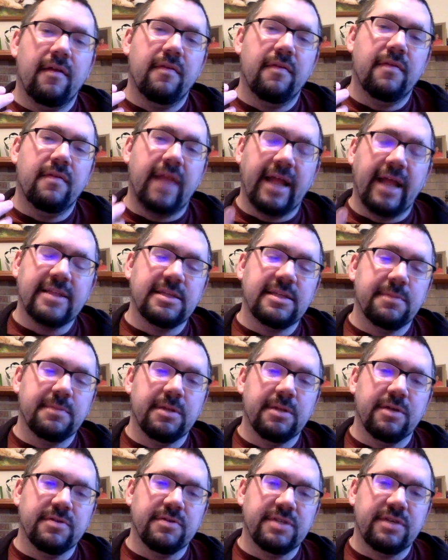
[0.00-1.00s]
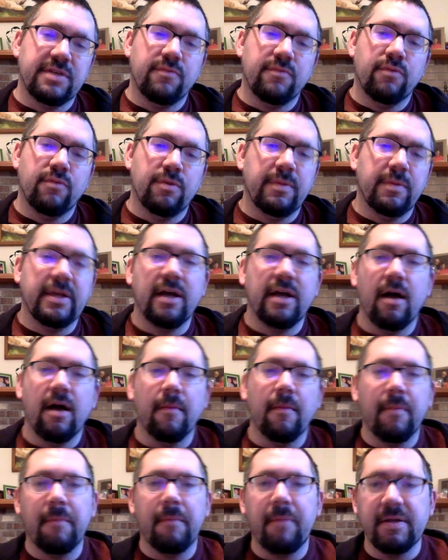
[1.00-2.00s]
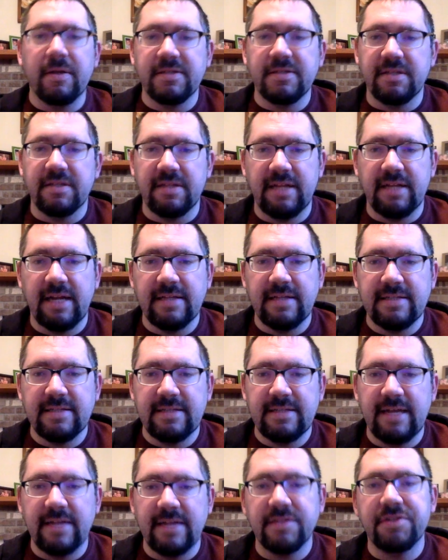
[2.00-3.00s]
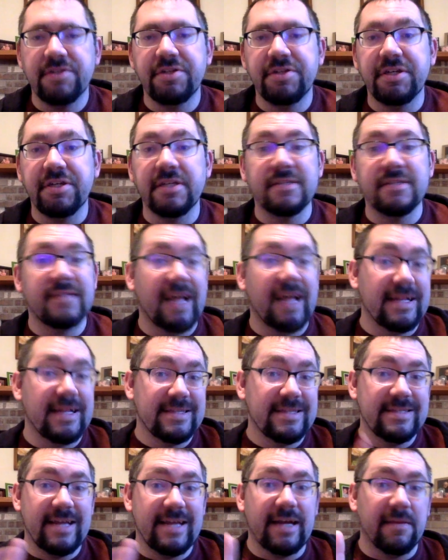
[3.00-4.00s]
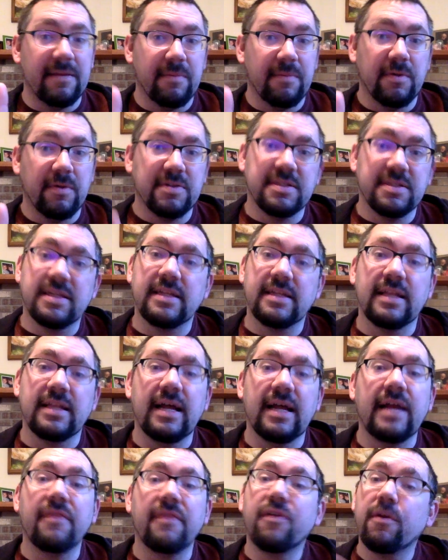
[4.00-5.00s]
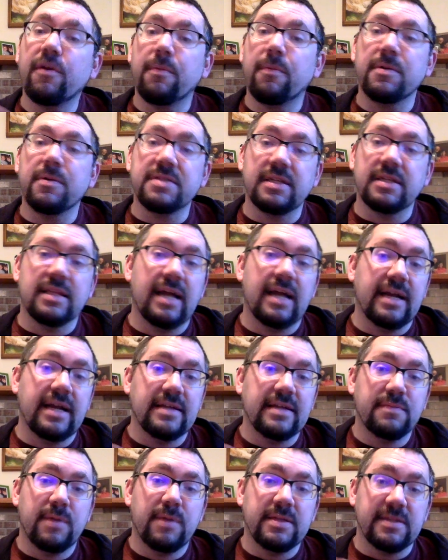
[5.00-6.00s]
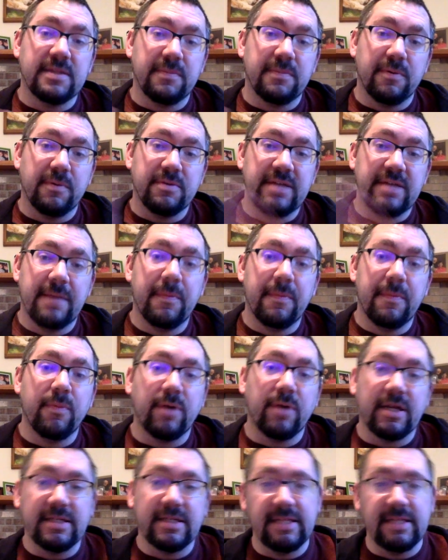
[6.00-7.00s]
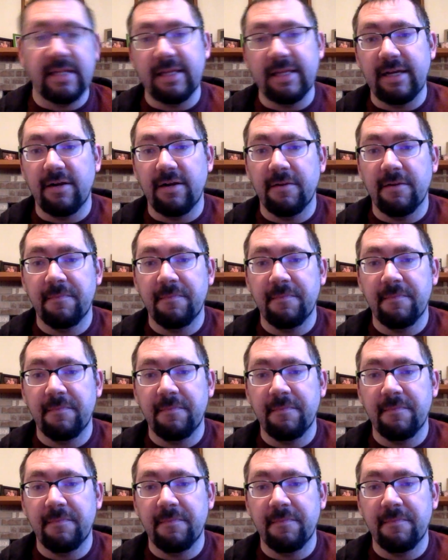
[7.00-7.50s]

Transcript: Nancy Pelosi would become the president of the United States. She is that second person in line. Third person in line is President Pro Tem, but we'll get to that later.